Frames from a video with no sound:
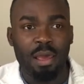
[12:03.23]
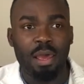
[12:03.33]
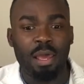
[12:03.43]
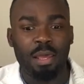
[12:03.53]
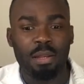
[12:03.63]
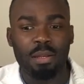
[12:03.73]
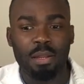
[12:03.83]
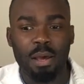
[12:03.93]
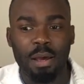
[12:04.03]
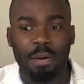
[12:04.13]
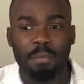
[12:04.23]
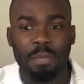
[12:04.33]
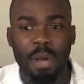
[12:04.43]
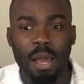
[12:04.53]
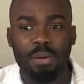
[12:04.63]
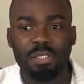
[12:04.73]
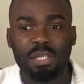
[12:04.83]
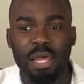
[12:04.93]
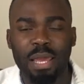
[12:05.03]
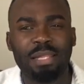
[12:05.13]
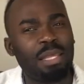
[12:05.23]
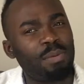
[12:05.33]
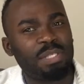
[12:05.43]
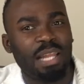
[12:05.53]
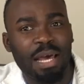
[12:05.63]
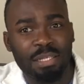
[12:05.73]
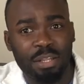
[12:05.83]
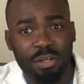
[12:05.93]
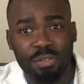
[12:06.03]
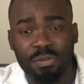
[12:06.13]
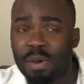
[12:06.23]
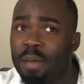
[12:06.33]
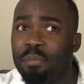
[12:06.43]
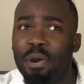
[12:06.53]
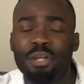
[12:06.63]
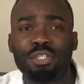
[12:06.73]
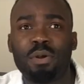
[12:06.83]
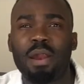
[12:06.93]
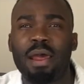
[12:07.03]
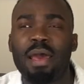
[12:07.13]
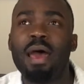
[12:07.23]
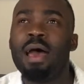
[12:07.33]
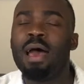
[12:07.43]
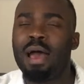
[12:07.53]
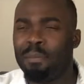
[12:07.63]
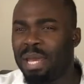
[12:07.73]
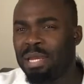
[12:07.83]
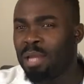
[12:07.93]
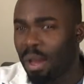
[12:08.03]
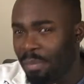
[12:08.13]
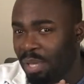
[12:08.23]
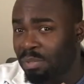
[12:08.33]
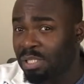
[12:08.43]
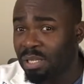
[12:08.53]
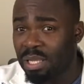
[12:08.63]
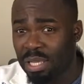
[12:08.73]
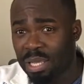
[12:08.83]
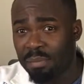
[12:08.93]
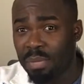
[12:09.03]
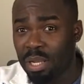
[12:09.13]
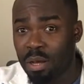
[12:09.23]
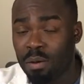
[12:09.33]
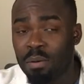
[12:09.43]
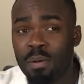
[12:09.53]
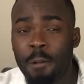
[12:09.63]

And I was like, I think it was last year too, so I'm pretty sure that I might not be able to link it below.